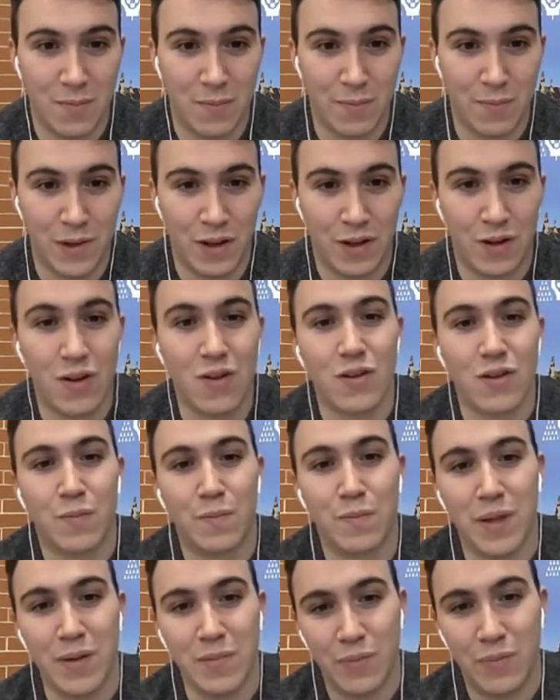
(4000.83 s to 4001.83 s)
Because
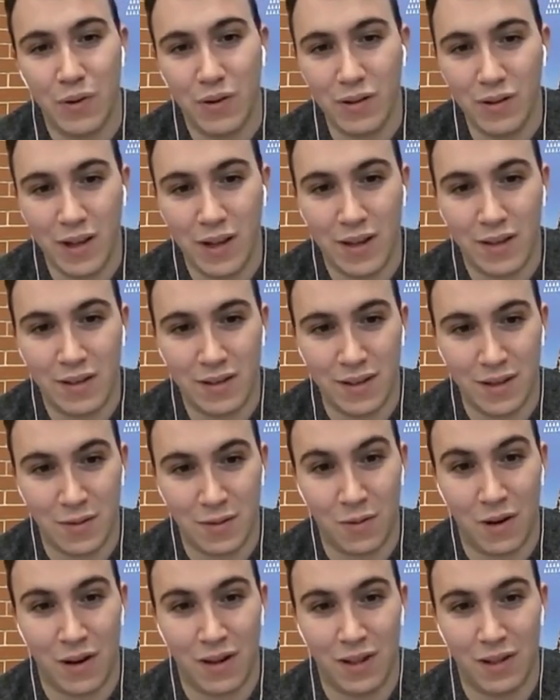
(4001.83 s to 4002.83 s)
people enter
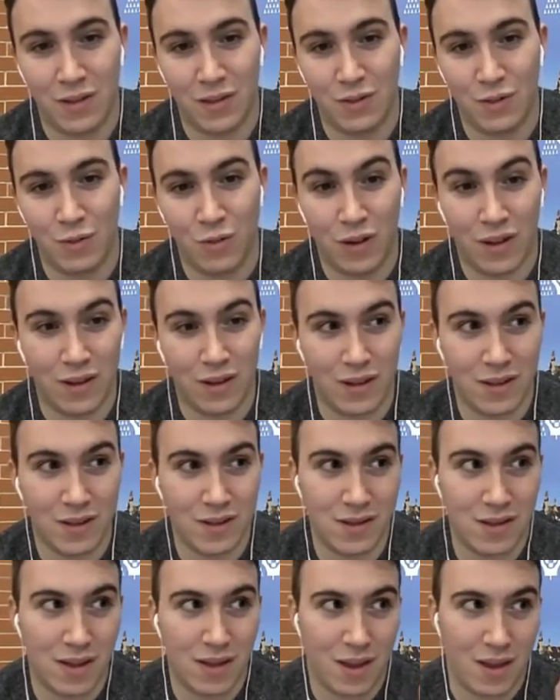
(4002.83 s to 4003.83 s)
when it's doing
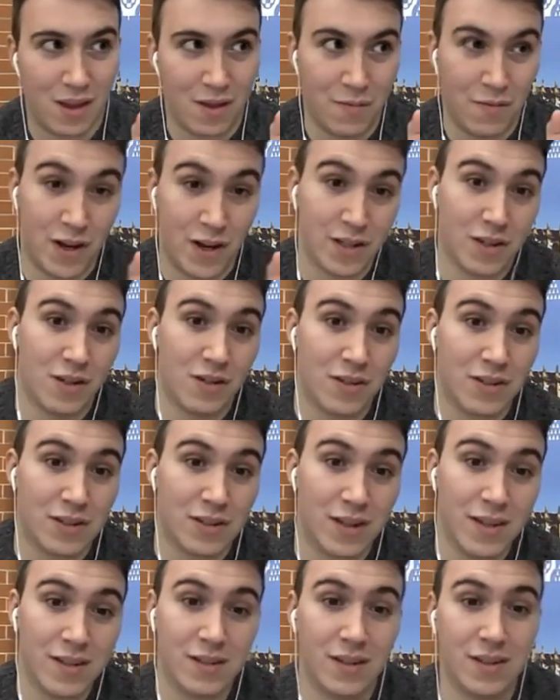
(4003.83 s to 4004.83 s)
its bachelor's
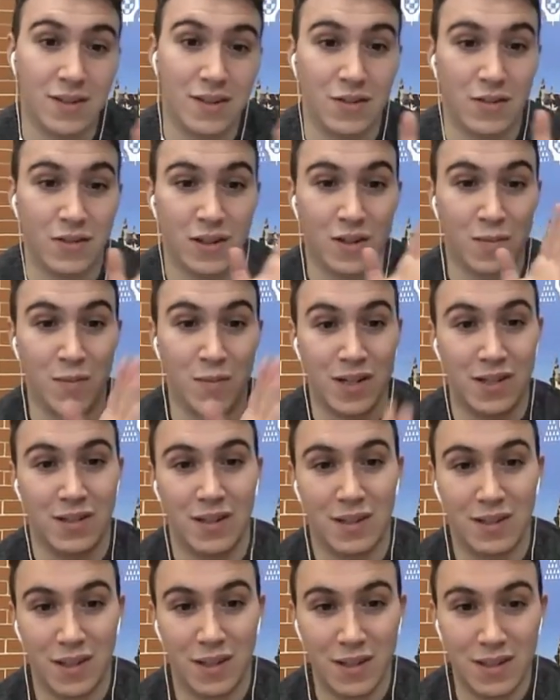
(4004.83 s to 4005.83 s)
thesis or its
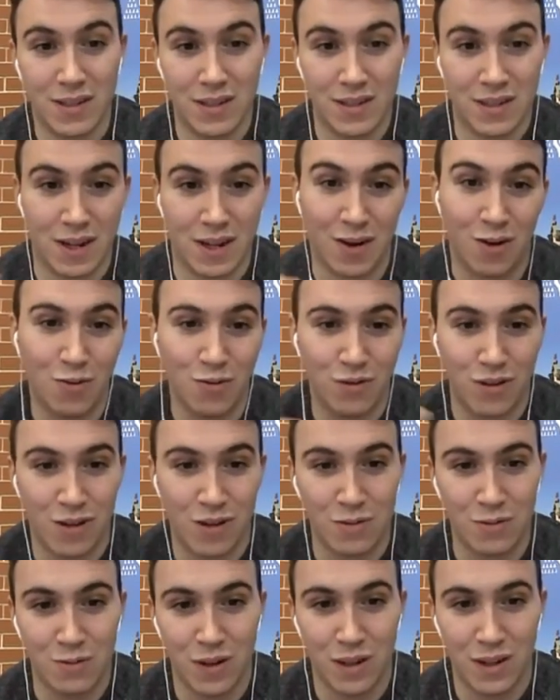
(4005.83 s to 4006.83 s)
master's thesis and goes
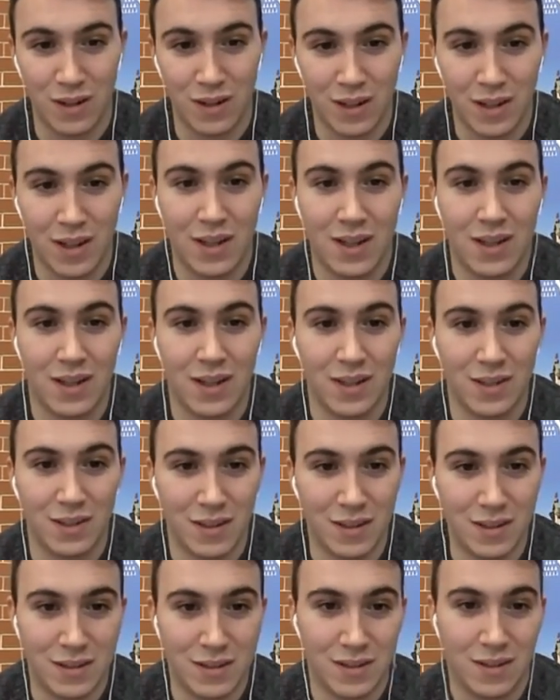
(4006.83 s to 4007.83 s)
out when it
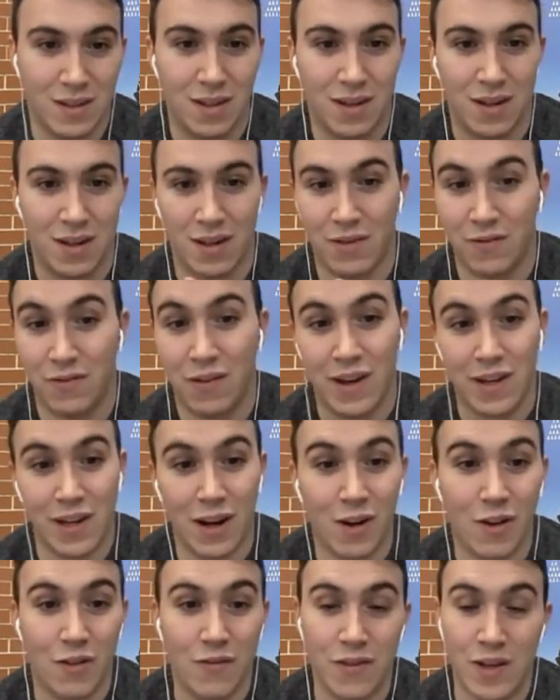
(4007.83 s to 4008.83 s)
is the
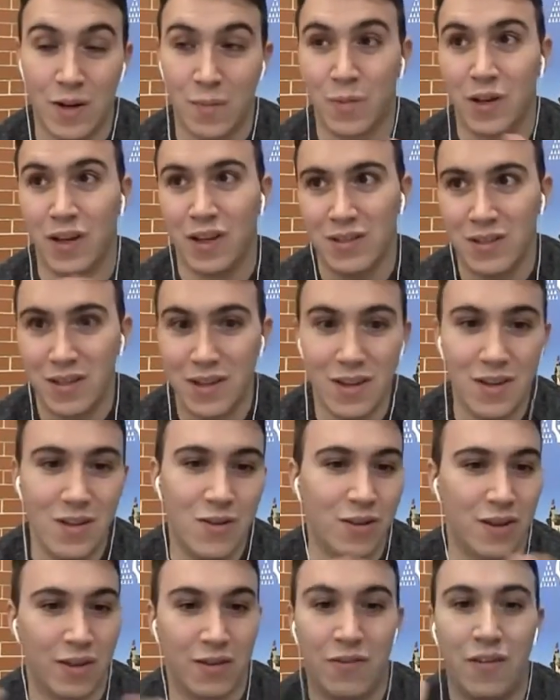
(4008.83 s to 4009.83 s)
final of their PhD
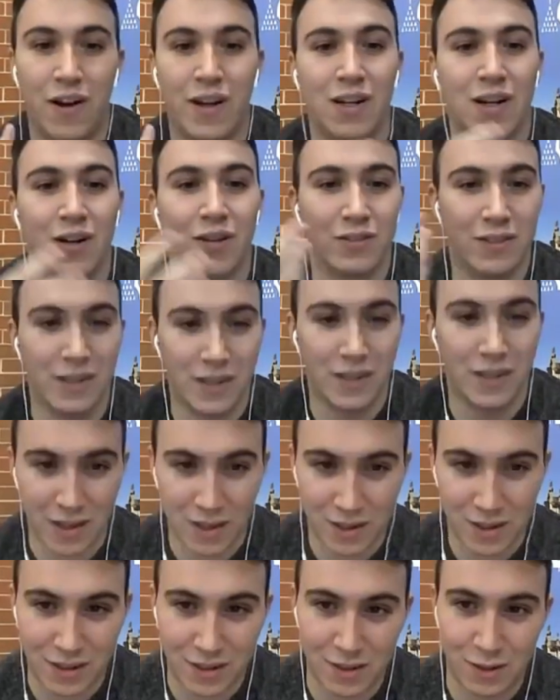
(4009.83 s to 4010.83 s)
or the final of their
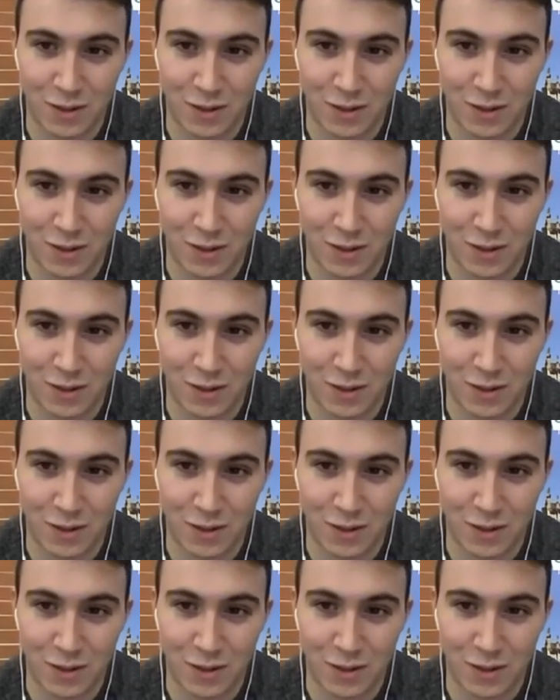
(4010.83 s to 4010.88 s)
thesis.